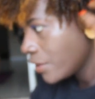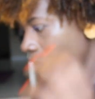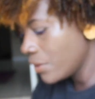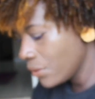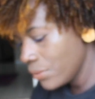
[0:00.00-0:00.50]

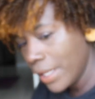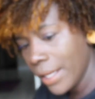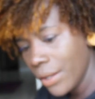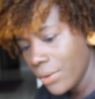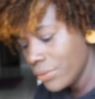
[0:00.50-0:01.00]
So
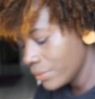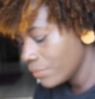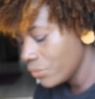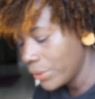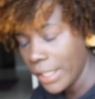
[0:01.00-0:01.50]
now
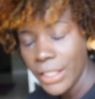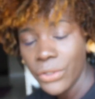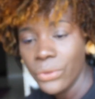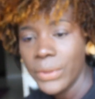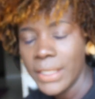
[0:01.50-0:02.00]
what I
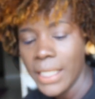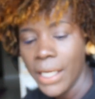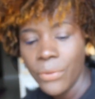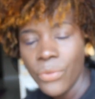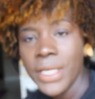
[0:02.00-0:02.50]
do is
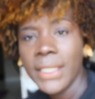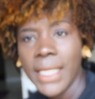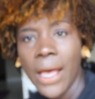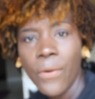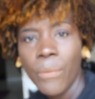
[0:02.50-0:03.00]
I rinse
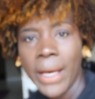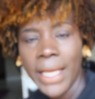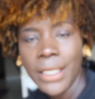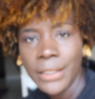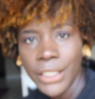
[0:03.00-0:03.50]
out
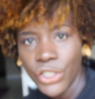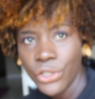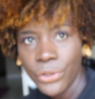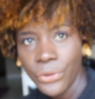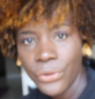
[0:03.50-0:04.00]
my
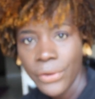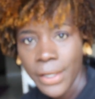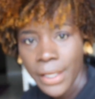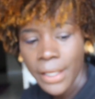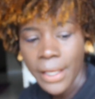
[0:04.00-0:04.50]
conditioner
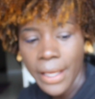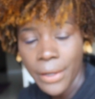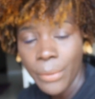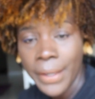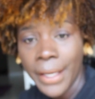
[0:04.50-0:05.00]

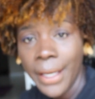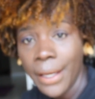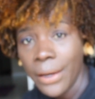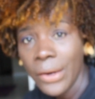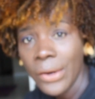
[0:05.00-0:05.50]
out of my
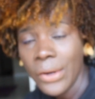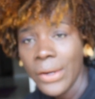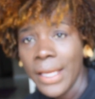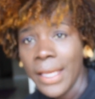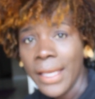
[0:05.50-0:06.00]

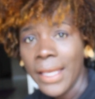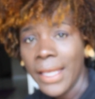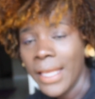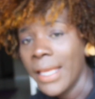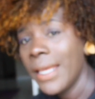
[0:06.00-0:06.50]
hair
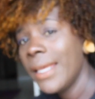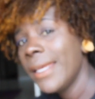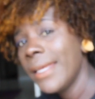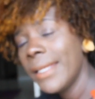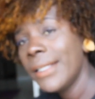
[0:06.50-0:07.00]

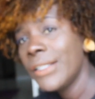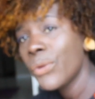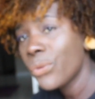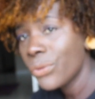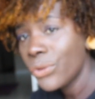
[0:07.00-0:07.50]
and
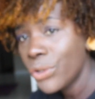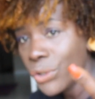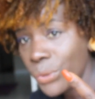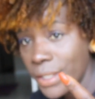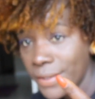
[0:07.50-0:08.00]

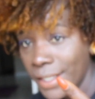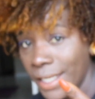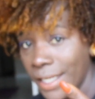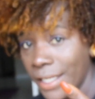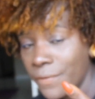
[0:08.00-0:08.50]
do this
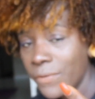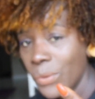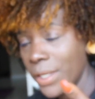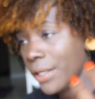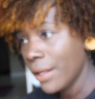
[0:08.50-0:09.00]
again
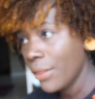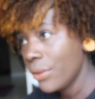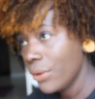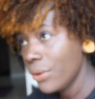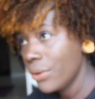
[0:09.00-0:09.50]
for
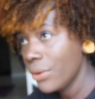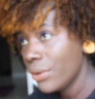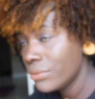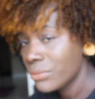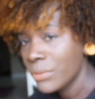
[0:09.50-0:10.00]
another
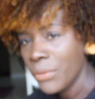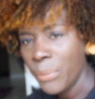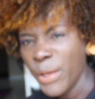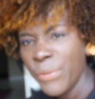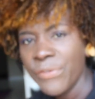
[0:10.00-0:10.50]

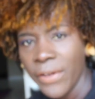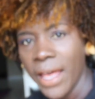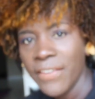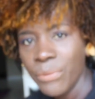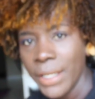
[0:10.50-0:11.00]
maybe
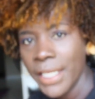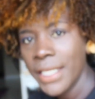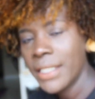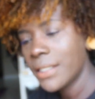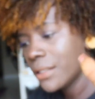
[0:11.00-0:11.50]
5
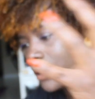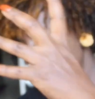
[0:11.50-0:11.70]
minutes,